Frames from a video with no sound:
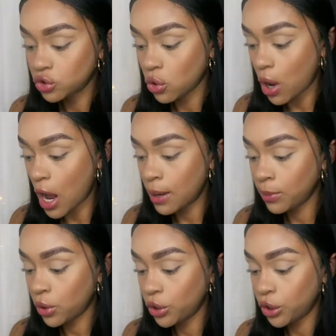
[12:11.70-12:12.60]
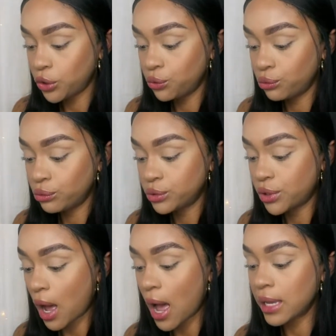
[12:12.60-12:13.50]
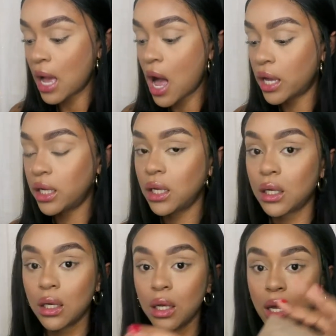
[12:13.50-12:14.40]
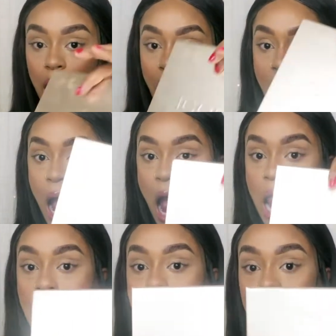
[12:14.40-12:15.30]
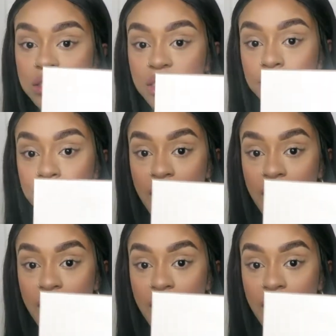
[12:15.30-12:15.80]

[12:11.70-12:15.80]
So I'm gonna use the Iconic London